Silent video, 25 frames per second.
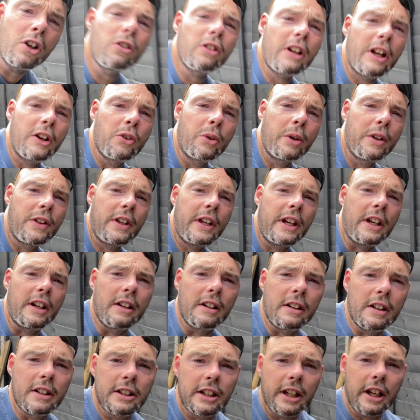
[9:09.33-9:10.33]
do that annoying thing, and
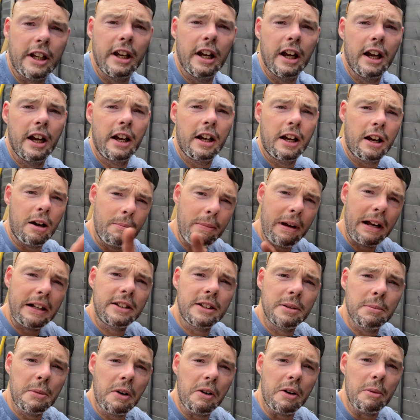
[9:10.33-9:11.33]
I'm gonna say, come back
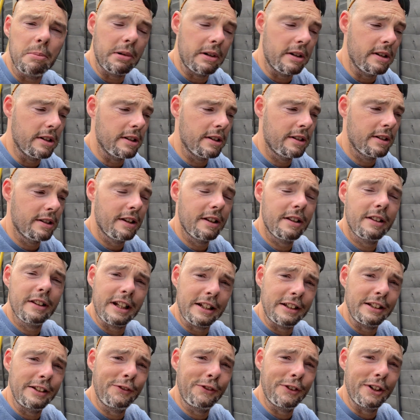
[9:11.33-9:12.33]
tomorrow, because
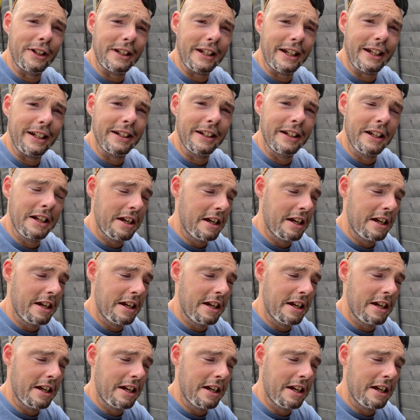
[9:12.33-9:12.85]
that's it for the day.